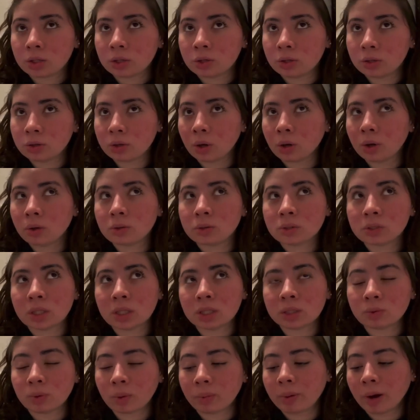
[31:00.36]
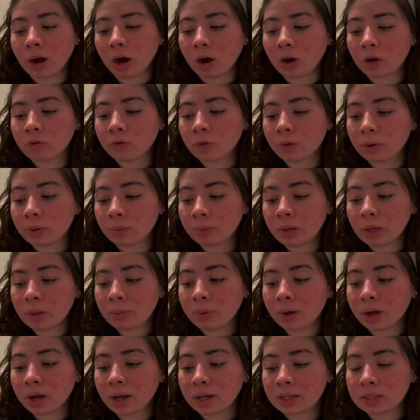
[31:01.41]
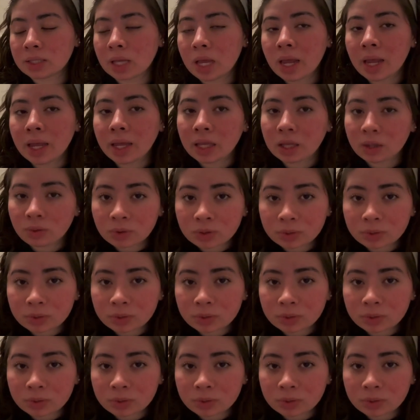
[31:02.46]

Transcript: Those things were powerful to me because he was